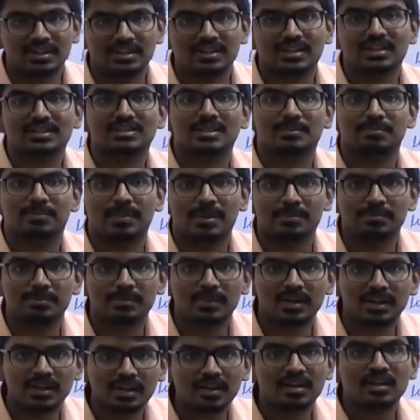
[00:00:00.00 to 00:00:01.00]
that is a
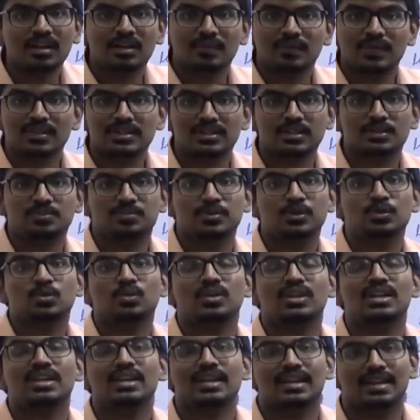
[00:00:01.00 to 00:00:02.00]
member which is
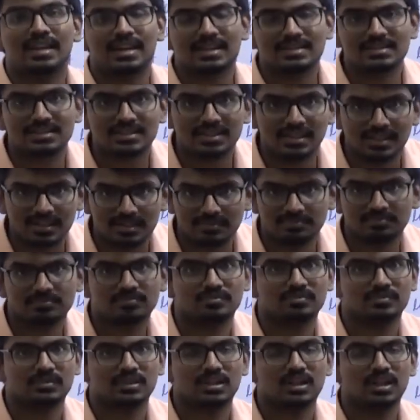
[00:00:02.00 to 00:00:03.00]
purely elastic.
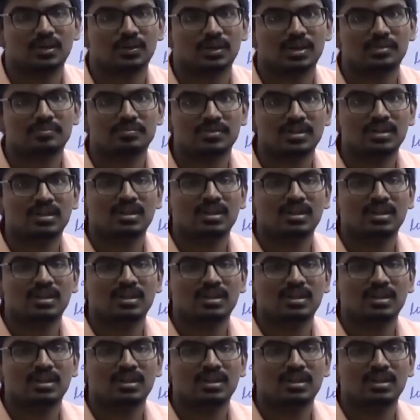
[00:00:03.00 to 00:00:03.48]
Okay,